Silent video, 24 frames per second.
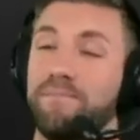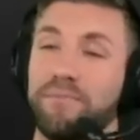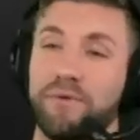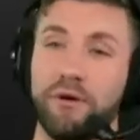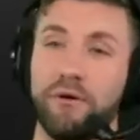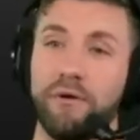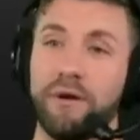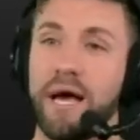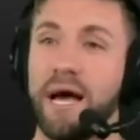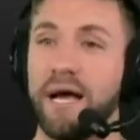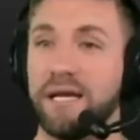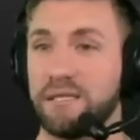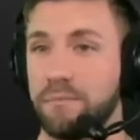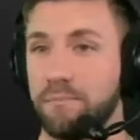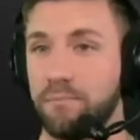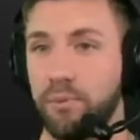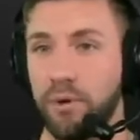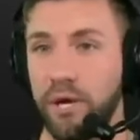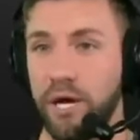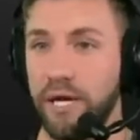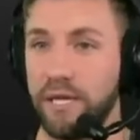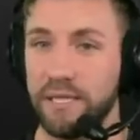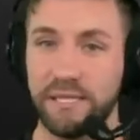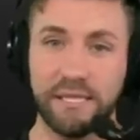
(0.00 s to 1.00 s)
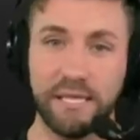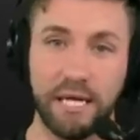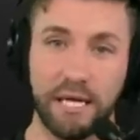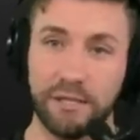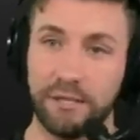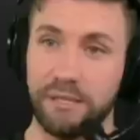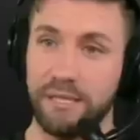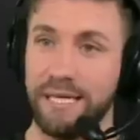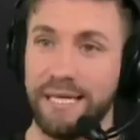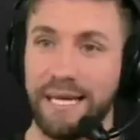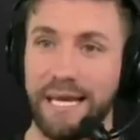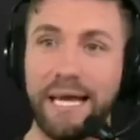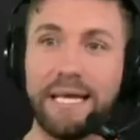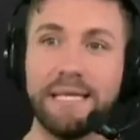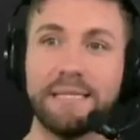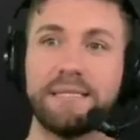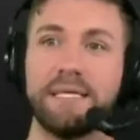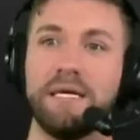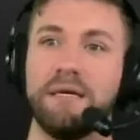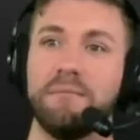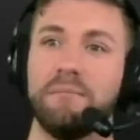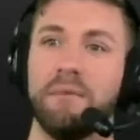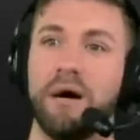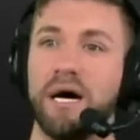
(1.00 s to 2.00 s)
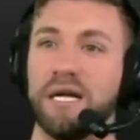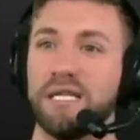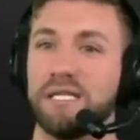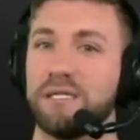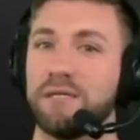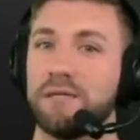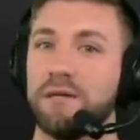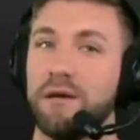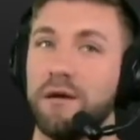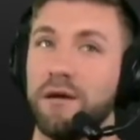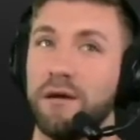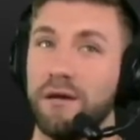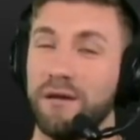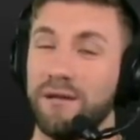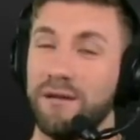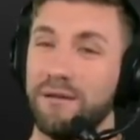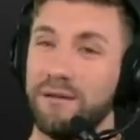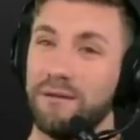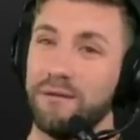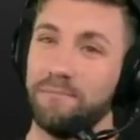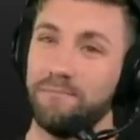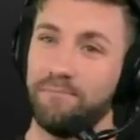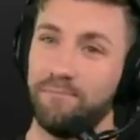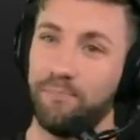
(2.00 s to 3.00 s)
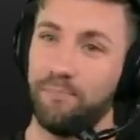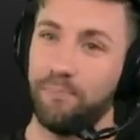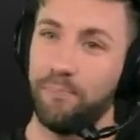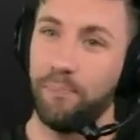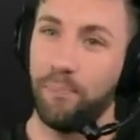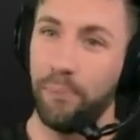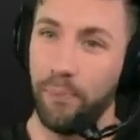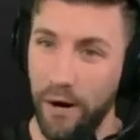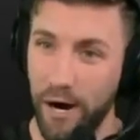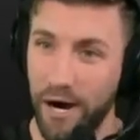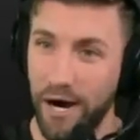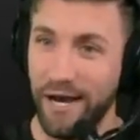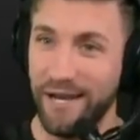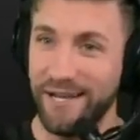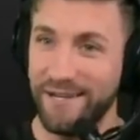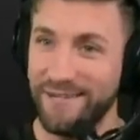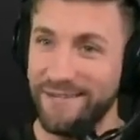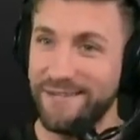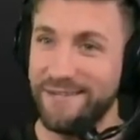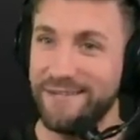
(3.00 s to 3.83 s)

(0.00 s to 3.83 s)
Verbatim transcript: Dude hasn't played essentially in 18 months. But